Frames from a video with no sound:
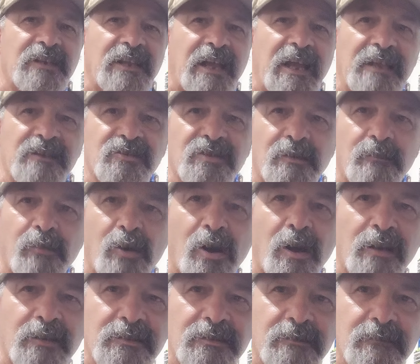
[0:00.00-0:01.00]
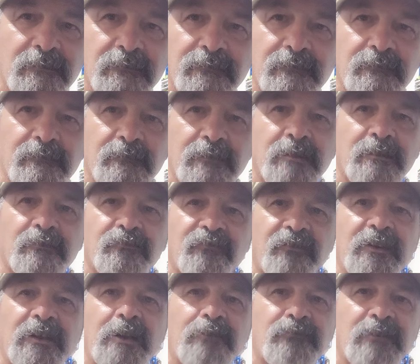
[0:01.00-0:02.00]
cars in a box,
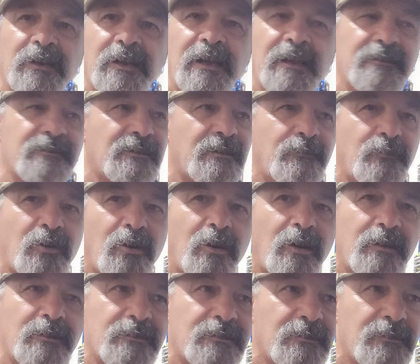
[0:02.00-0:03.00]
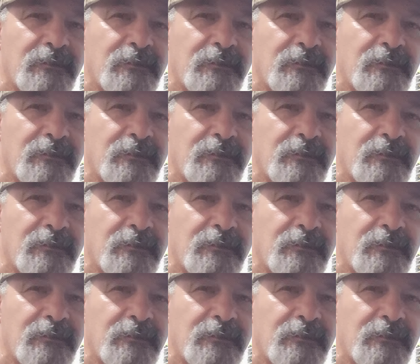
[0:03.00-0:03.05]
300 cars in a box.